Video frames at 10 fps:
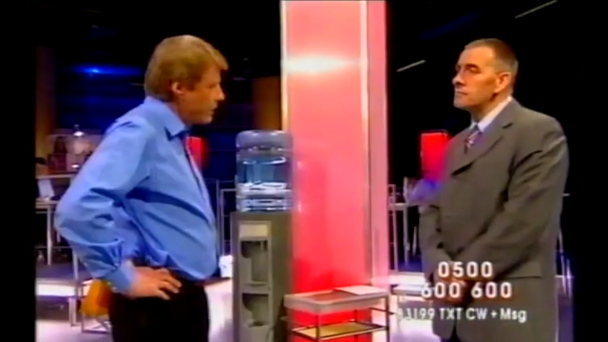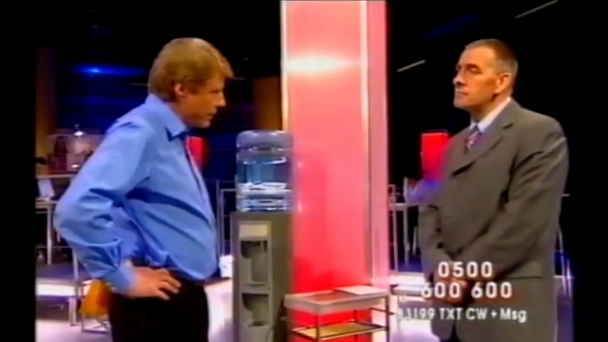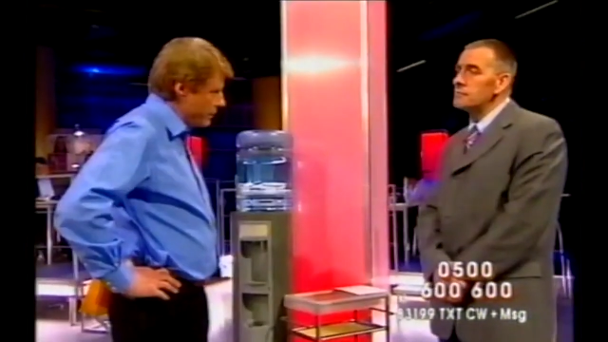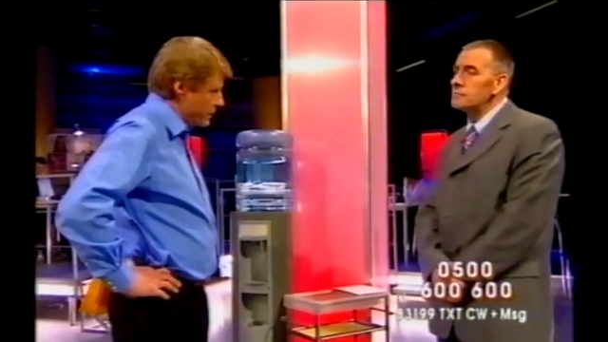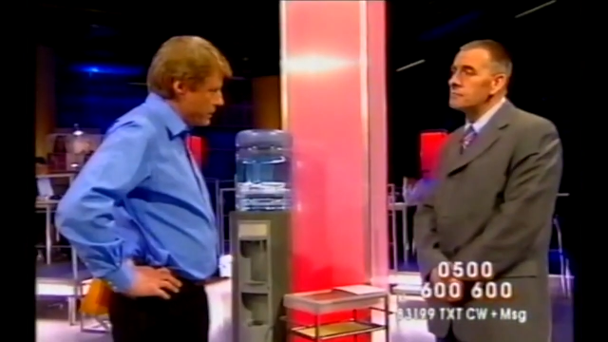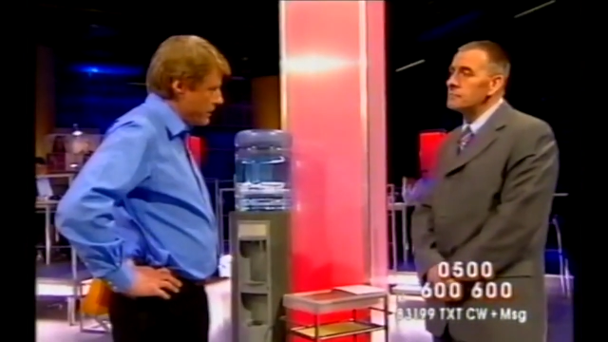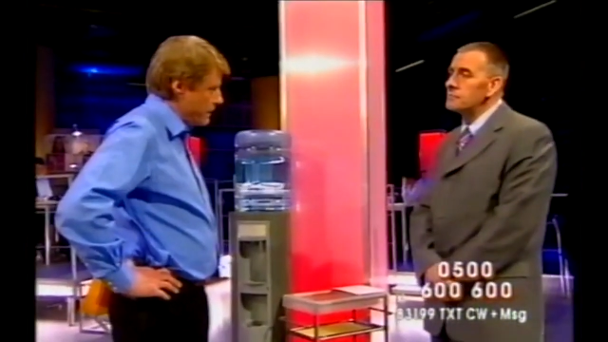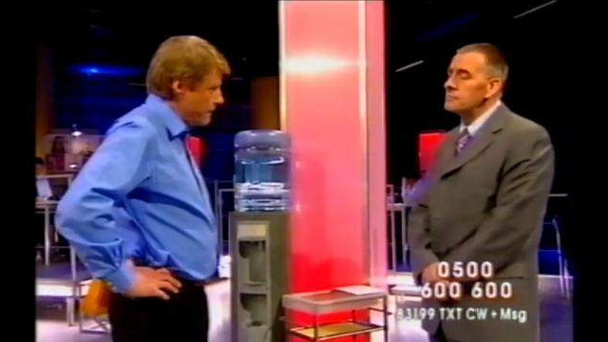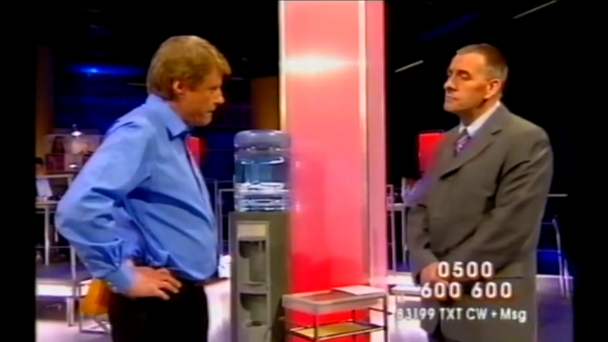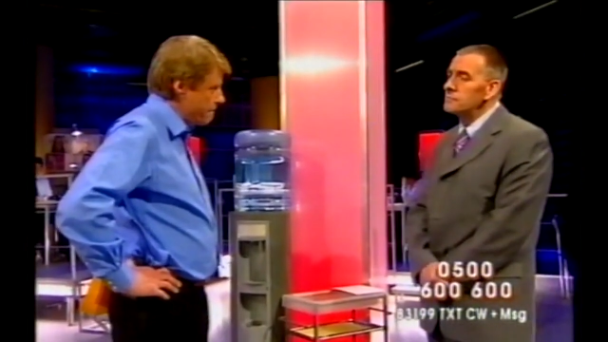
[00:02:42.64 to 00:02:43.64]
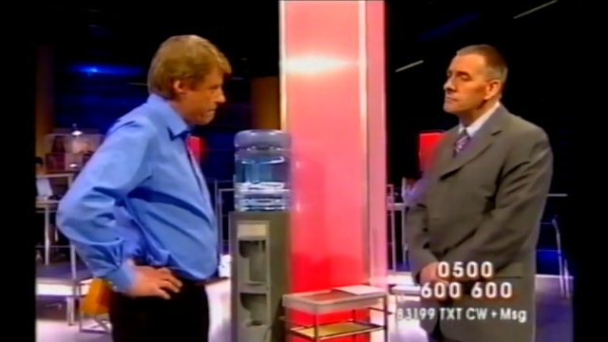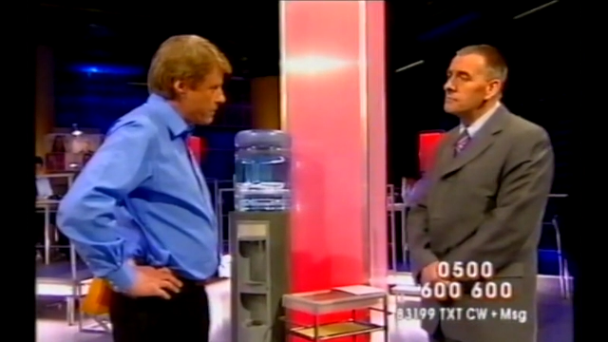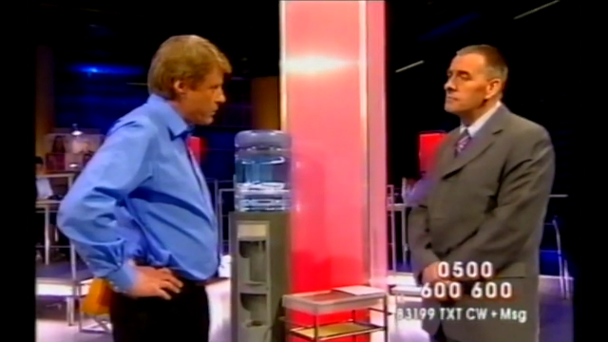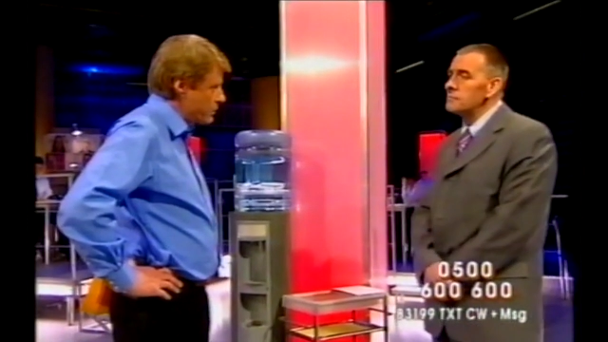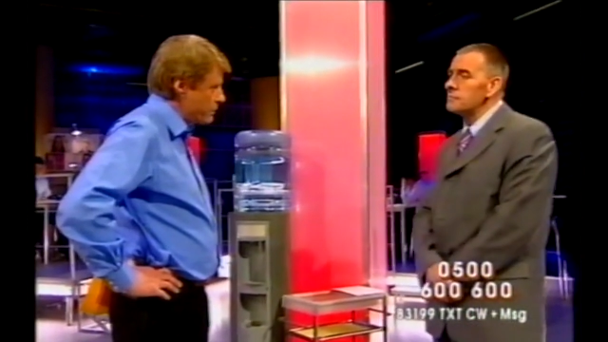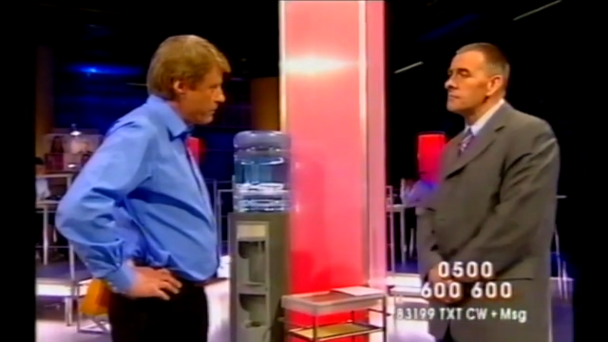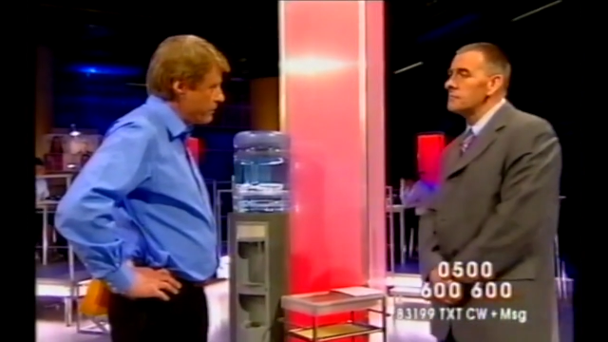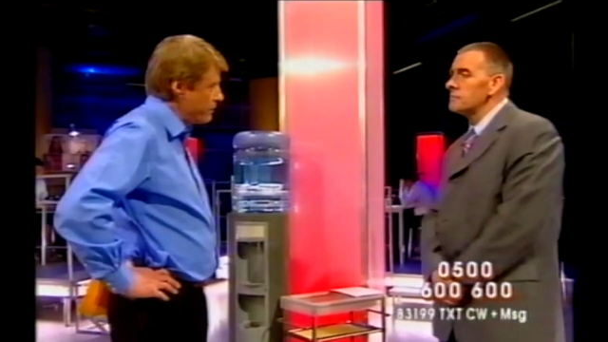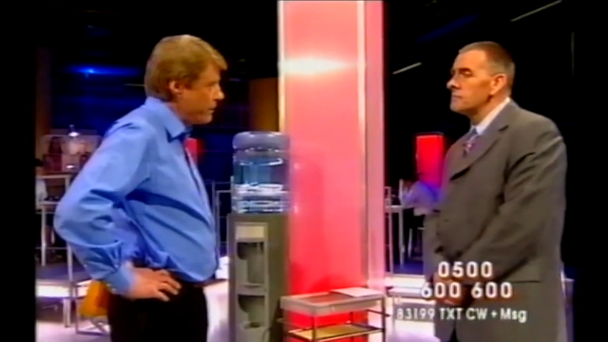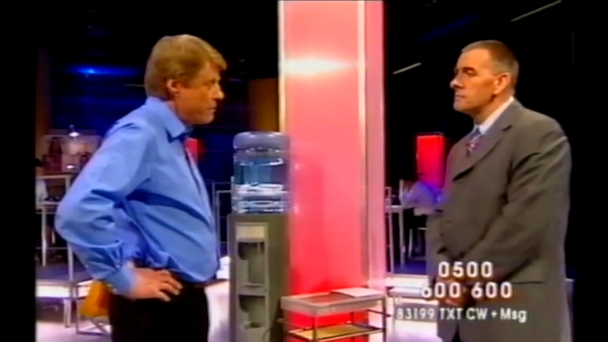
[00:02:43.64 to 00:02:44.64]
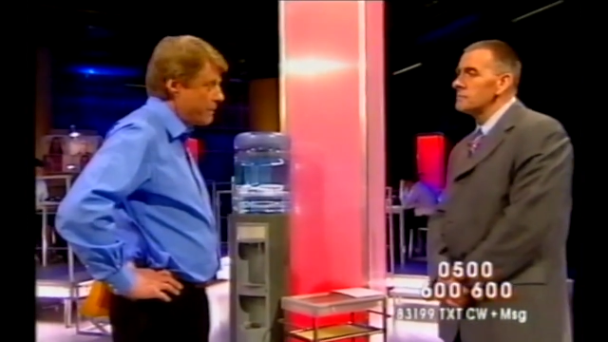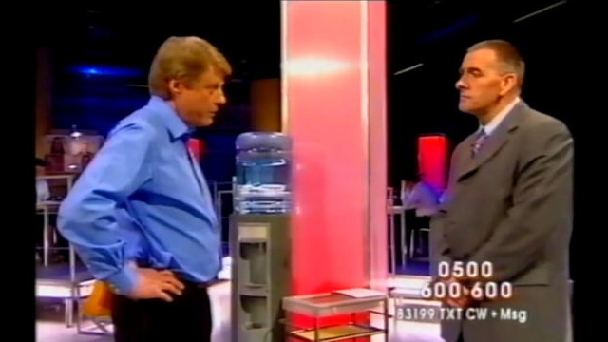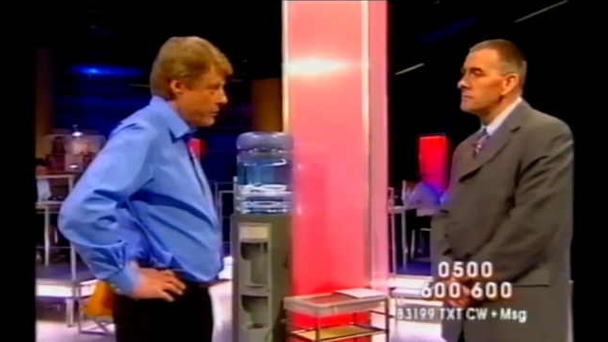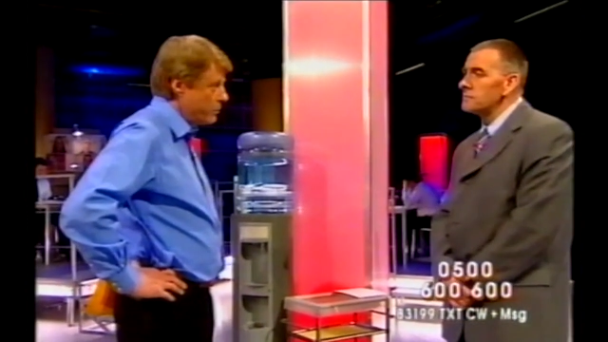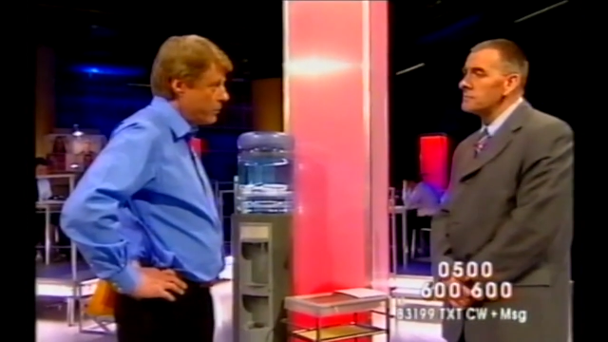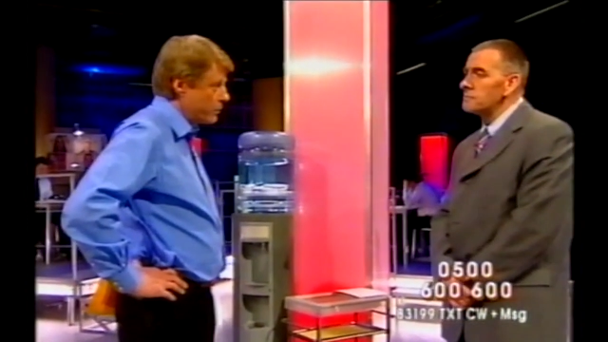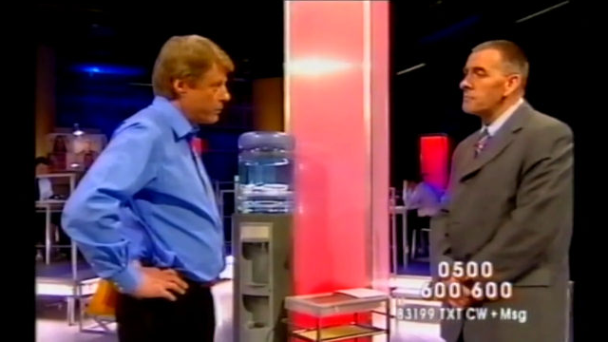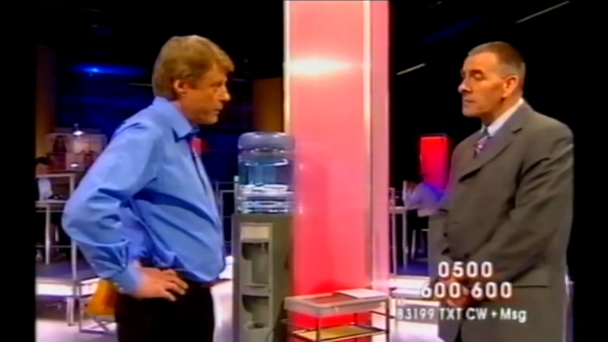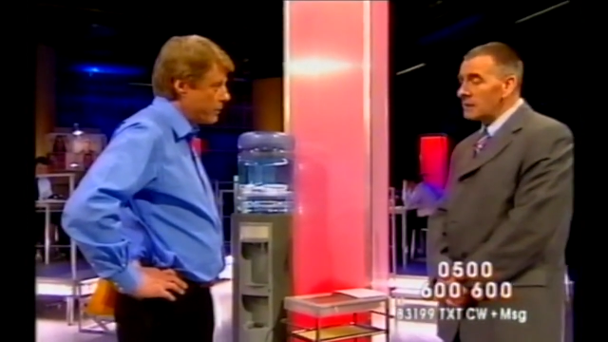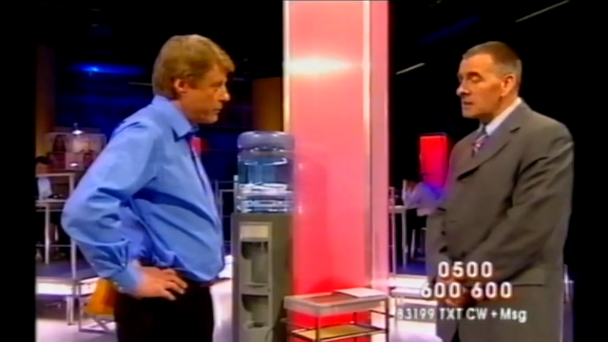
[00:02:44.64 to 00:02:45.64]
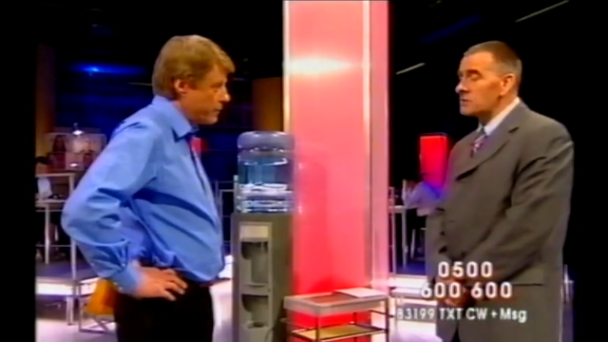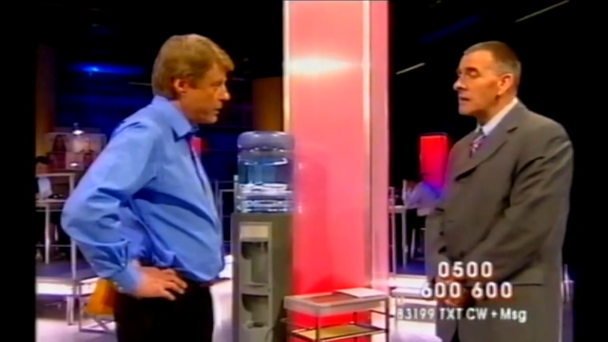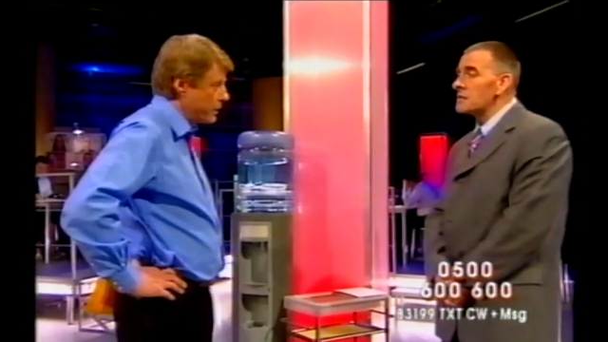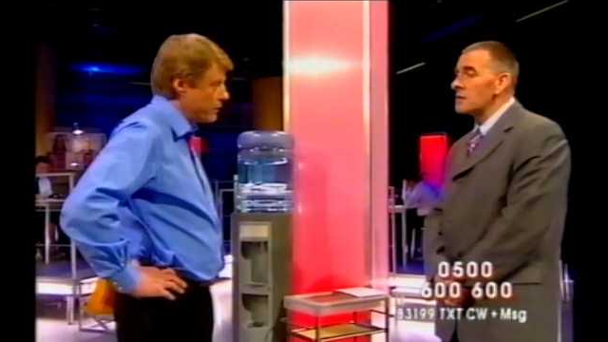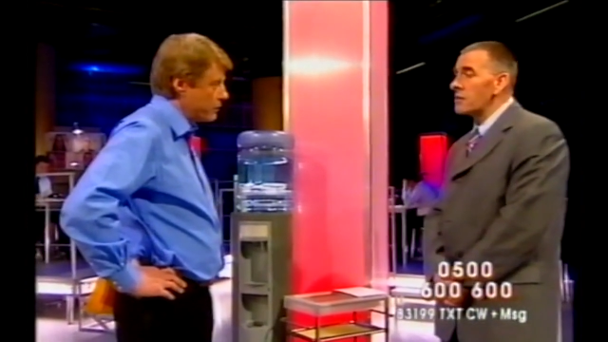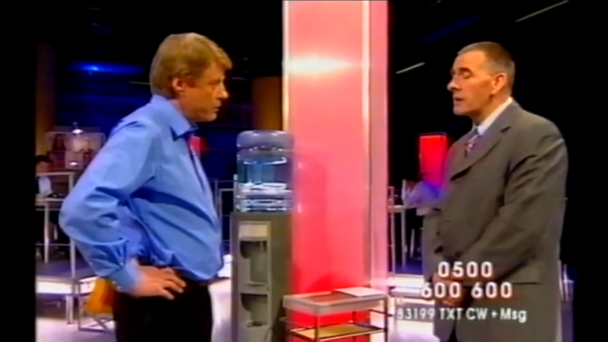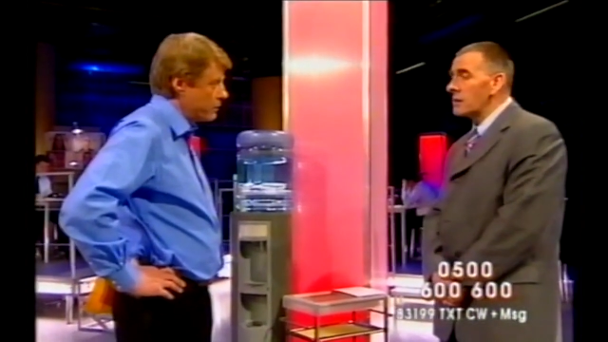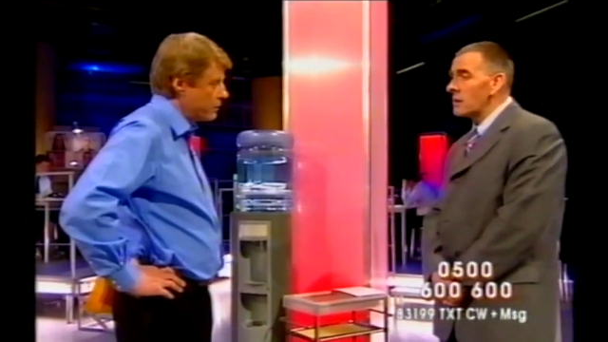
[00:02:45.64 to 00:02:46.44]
Speaker 1: come and see you, of course, they're in for a very big reward, apart That's from That's right, it's